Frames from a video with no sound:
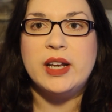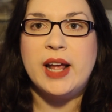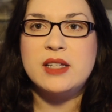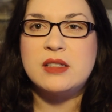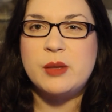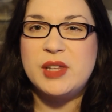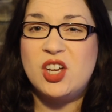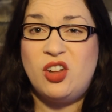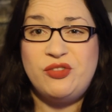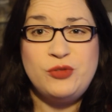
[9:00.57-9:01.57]
It had
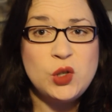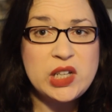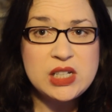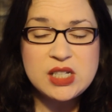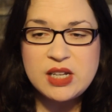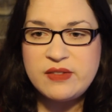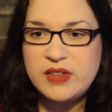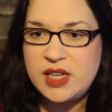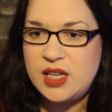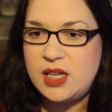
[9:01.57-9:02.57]
something called Foodie T
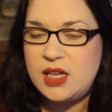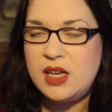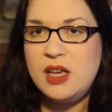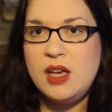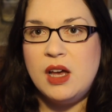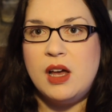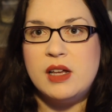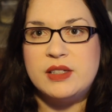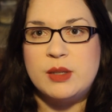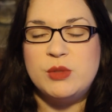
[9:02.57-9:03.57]
V,
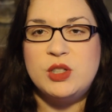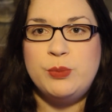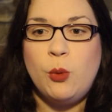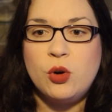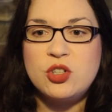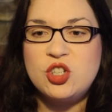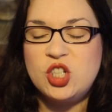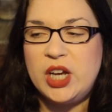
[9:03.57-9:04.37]
uh, some sports